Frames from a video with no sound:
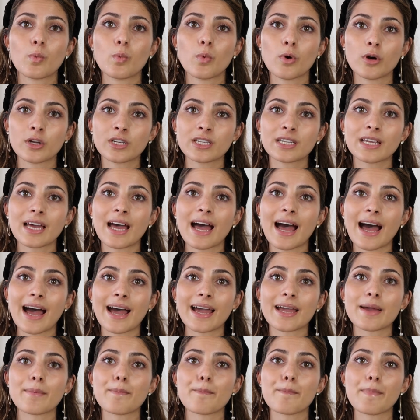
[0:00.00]
would
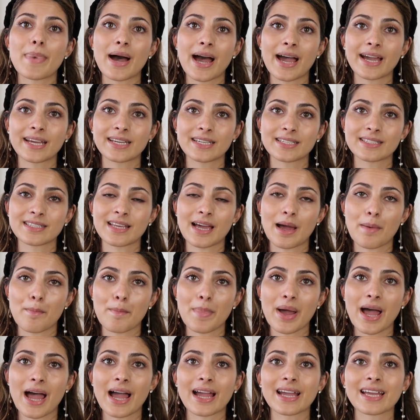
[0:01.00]
I buy this
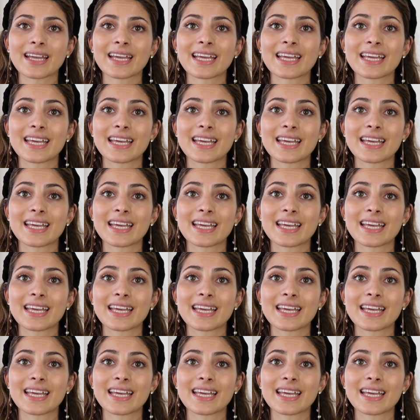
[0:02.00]
handbag